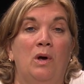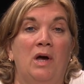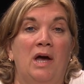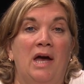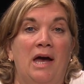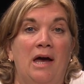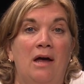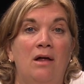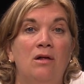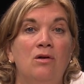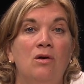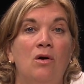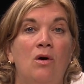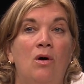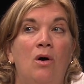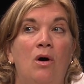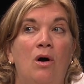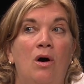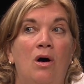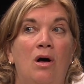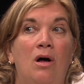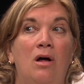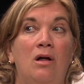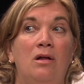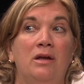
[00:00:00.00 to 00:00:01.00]

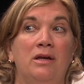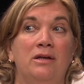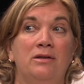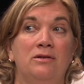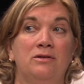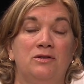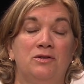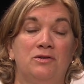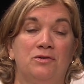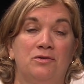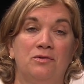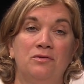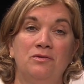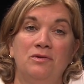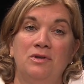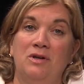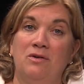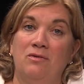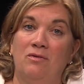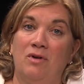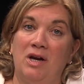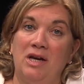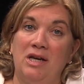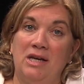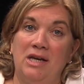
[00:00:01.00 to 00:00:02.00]
alcohol, and certainly
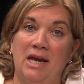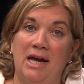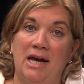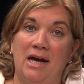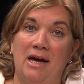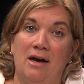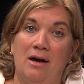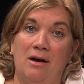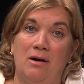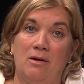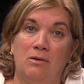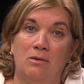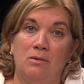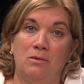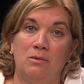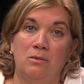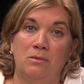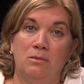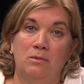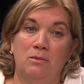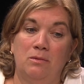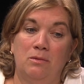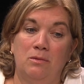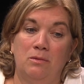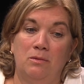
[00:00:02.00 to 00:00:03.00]
right now
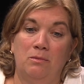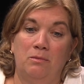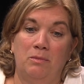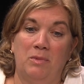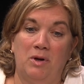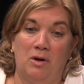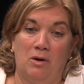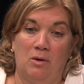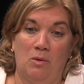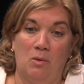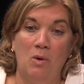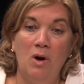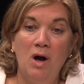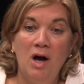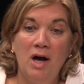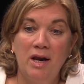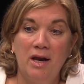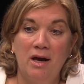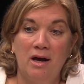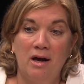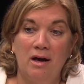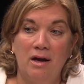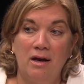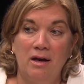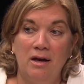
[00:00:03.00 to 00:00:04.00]

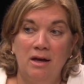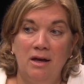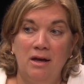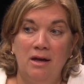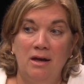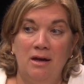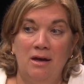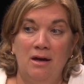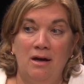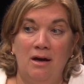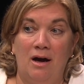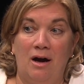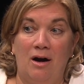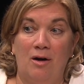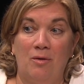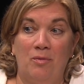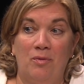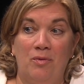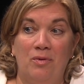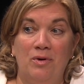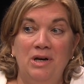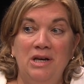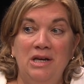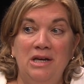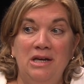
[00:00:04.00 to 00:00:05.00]
marijuana are
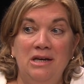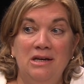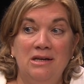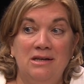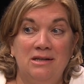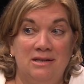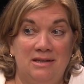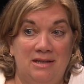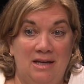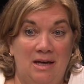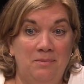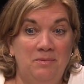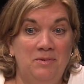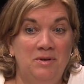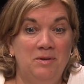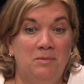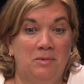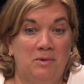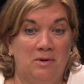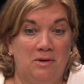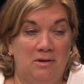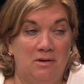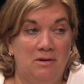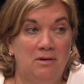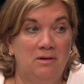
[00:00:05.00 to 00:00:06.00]
pretty
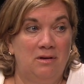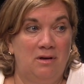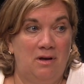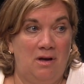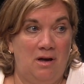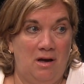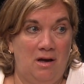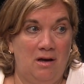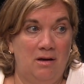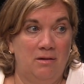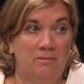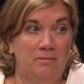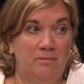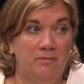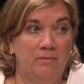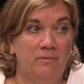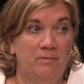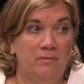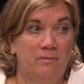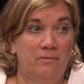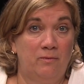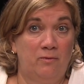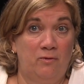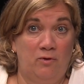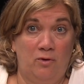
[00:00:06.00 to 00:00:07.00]
acceptable
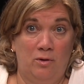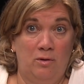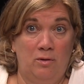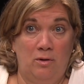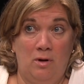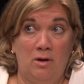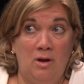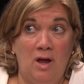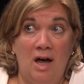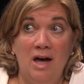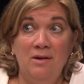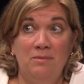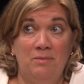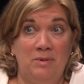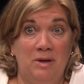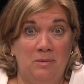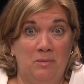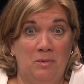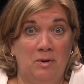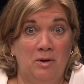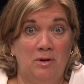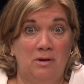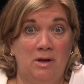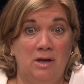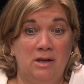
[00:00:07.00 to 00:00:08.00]
for a lot of
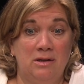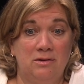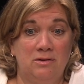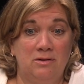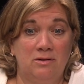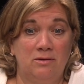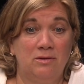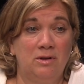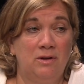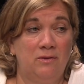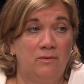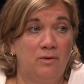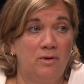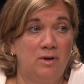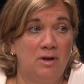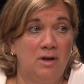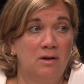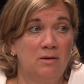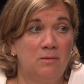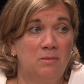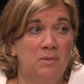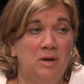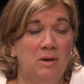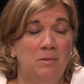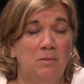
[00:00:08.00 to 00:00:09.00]
people, and certainly for
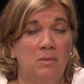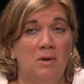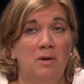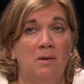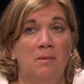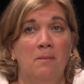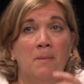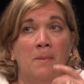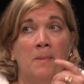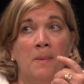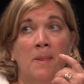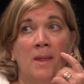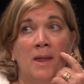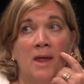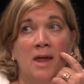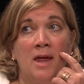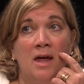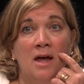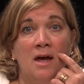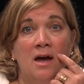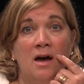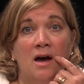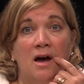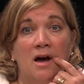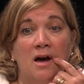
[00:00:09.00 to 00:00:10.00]
young people.
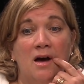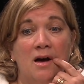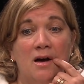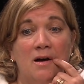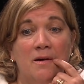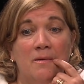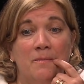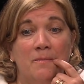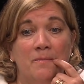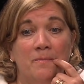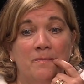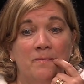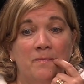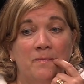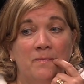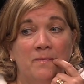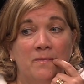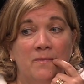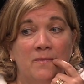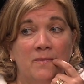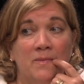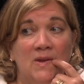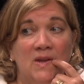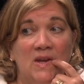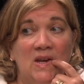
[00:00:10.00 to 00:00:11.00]
And
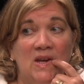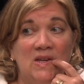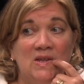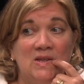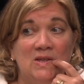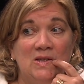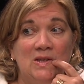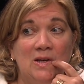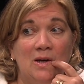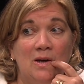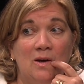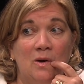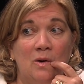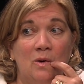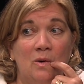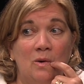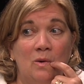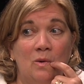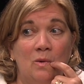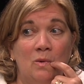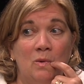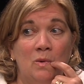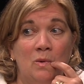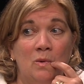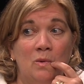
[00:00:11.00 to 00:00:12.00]

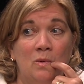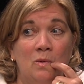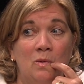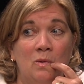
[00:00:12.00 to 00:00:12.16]
so